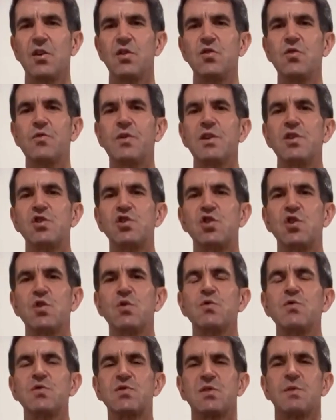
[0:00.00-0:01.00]
You can
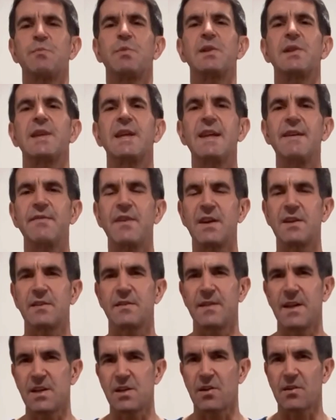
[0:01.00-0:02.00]
choose to believe
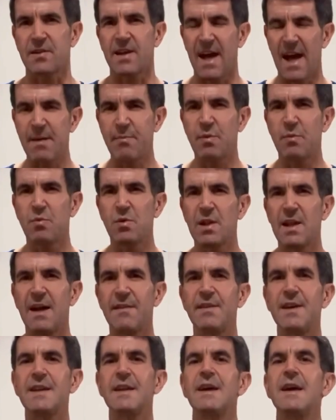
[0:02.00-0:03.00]
that you're capable
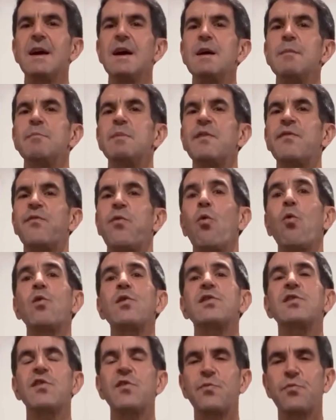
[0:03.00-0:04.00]
of it
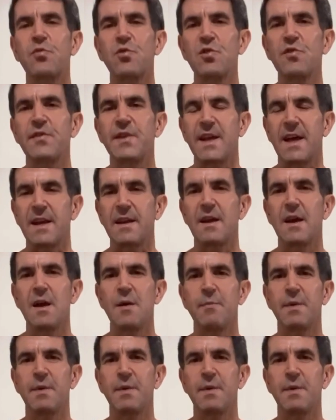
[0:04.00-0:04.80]
before you've proven it,